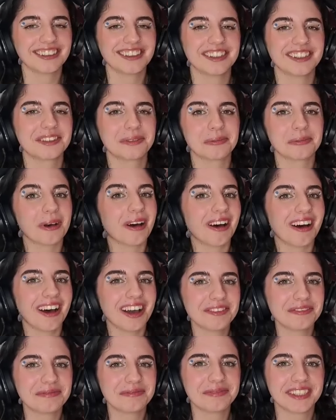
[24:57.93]
That's what I've
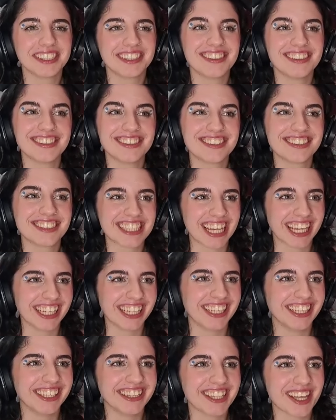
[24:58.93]
been just saying.